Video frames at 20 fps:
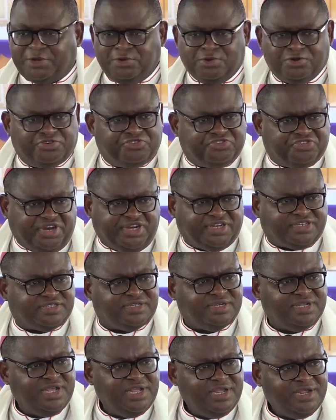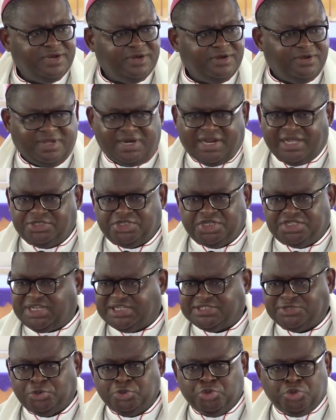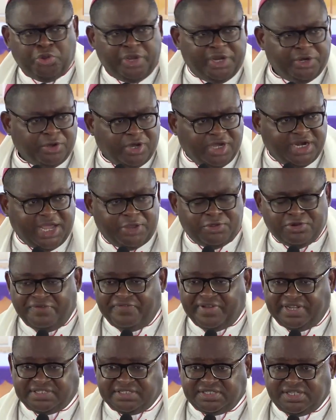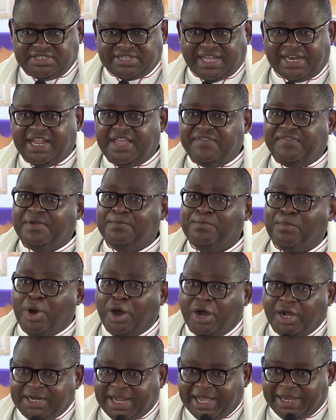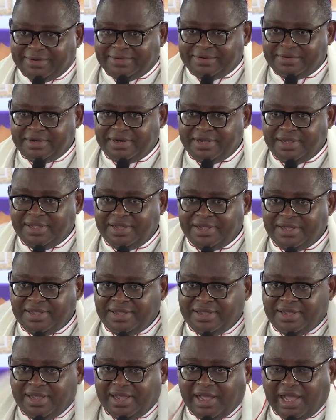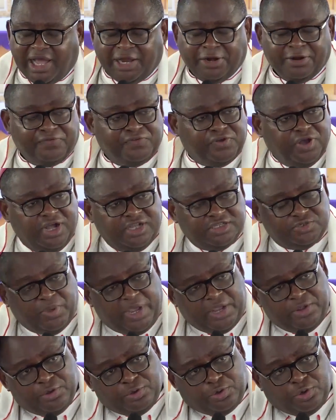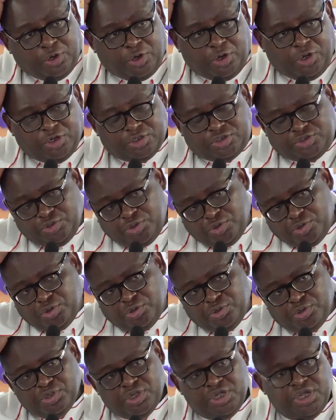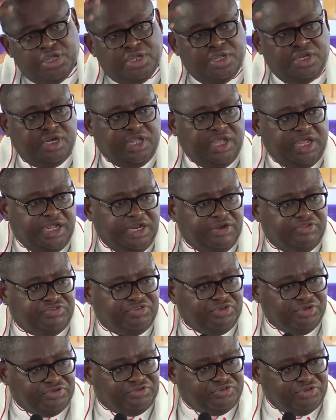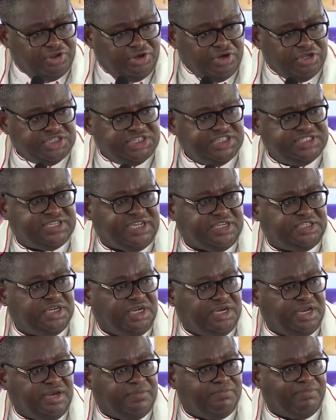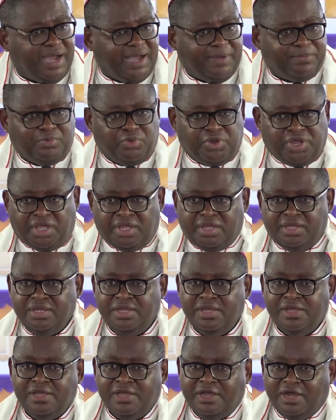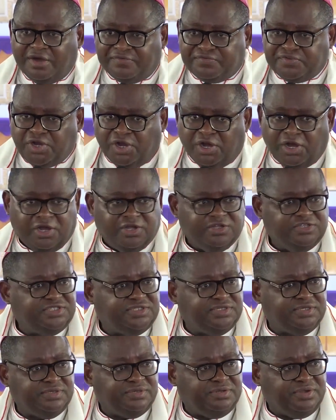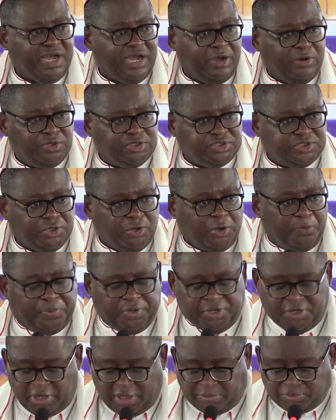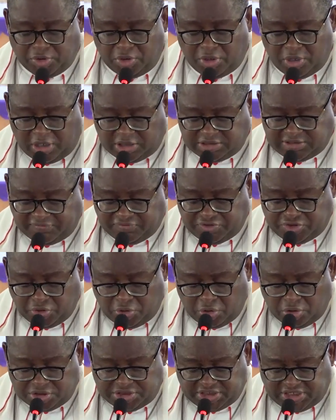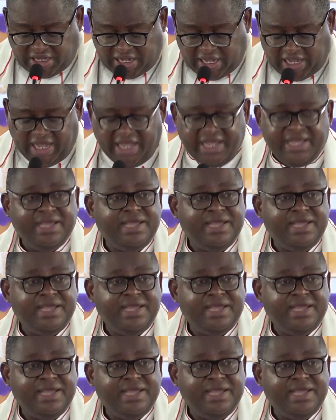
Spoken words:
you treat, that are just as they do in other universities, and even more than. And of course, when you go to the theology section in Bambwe, of course, you are also opened up to lots of theological